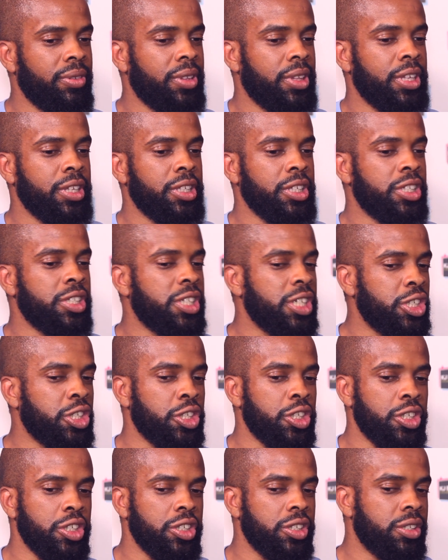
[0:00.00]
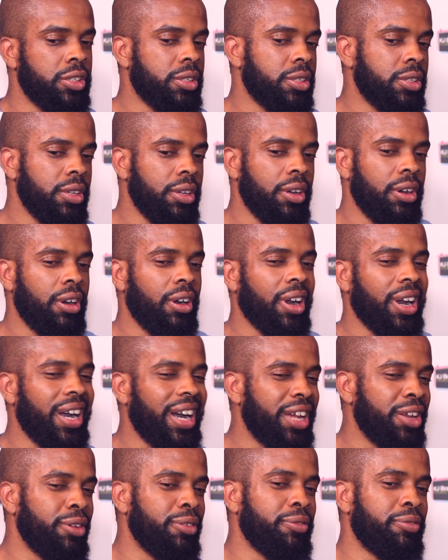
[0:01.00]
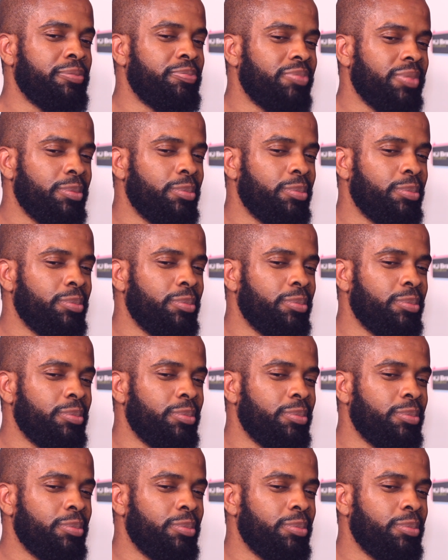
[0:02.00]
the decisions are kind of